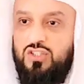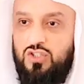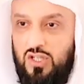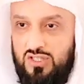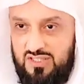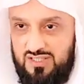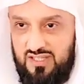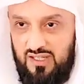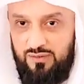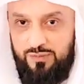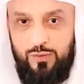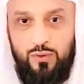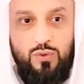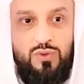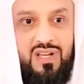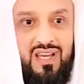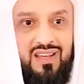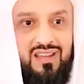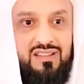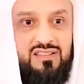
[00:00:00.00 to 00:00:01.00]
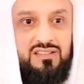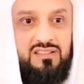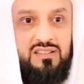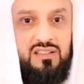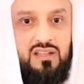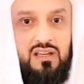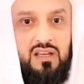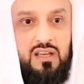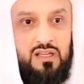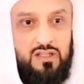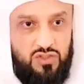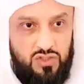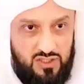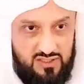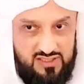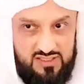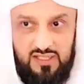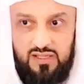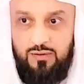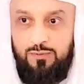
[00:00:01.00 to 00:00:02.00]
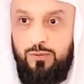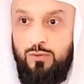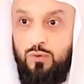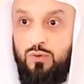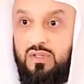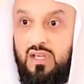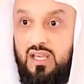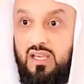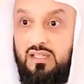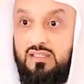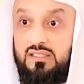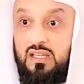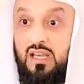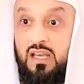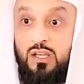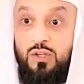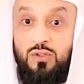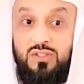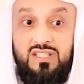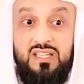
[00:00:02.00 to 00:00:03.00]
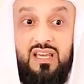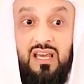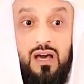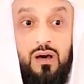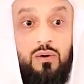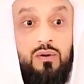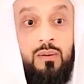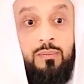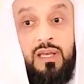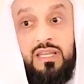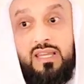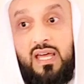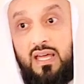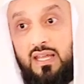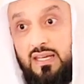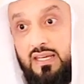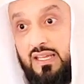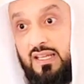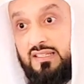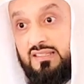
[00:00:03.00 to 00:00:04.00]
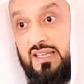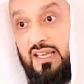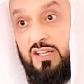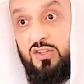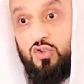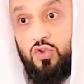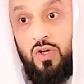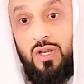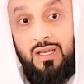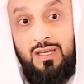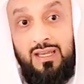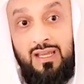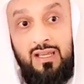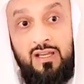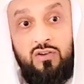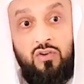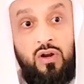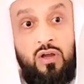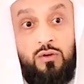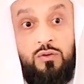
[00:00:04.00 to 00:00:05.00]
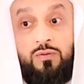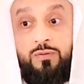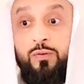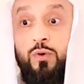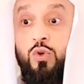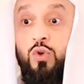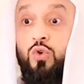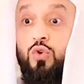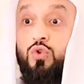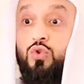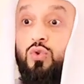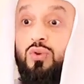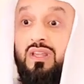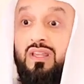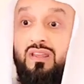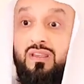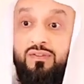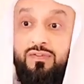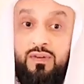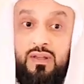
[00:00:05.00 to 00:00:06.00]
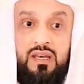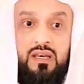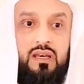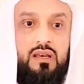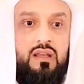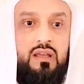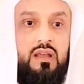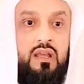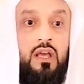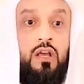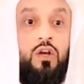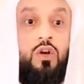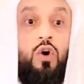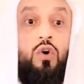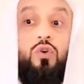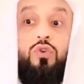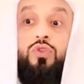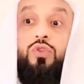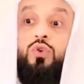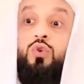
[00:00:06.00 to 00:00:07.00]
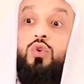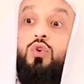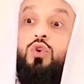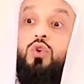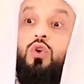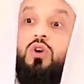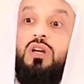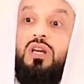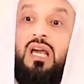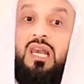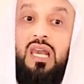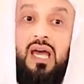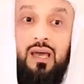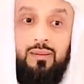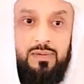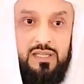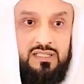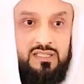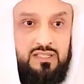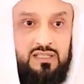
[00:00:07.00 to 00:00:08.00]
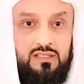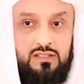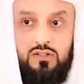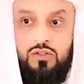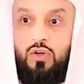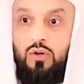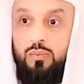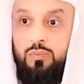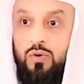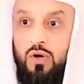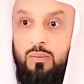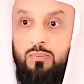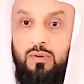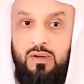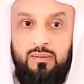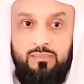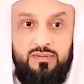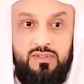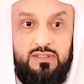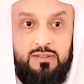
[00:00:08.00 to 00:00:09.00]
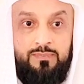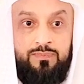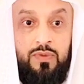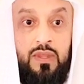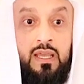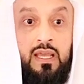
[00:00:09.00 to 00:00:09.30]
Just a few days. Just a few days. You see how Ramadan is a training ground for you to even go through your calamities, your problems.